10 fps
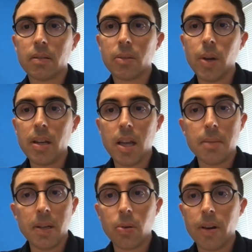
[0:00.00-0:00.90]
Sweet, it's
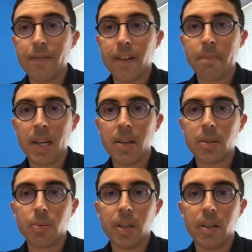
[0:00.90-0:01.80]
been 25 minutes.
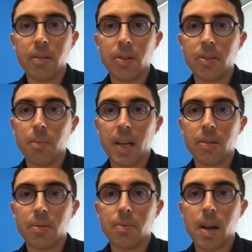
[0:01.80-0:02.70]
We're just about
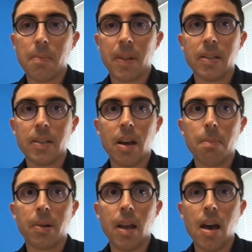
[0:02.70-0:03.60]
to wrap things up.
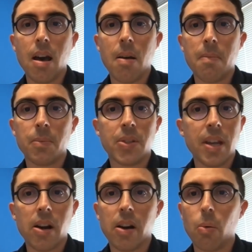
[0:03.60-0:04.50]

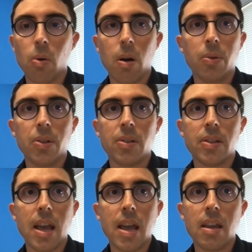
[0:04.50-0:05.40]
Sarah, what would you
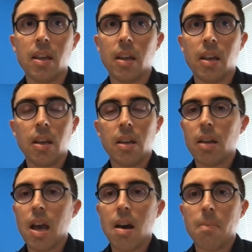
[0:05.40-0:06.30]
say
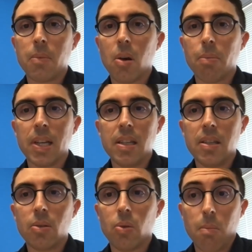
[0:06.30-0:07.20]
companies
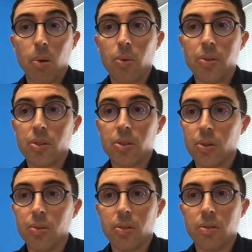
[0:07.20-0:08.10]
or employers
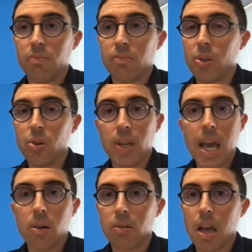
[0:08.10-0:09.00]
should do
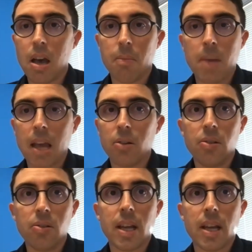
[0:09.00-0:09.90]
now? How do you
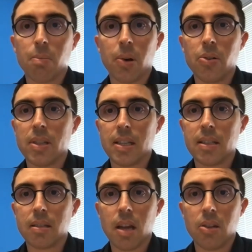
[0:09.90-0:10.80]
start the
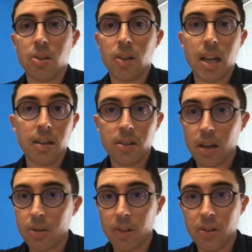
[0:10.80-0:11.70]
process? Do you get in
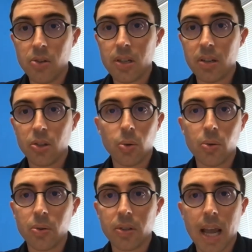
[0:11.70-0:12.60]
touch with New Zealand
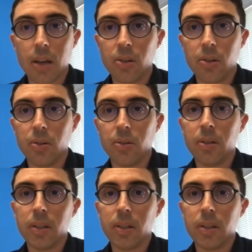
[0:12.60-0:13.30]
Force? How do you do?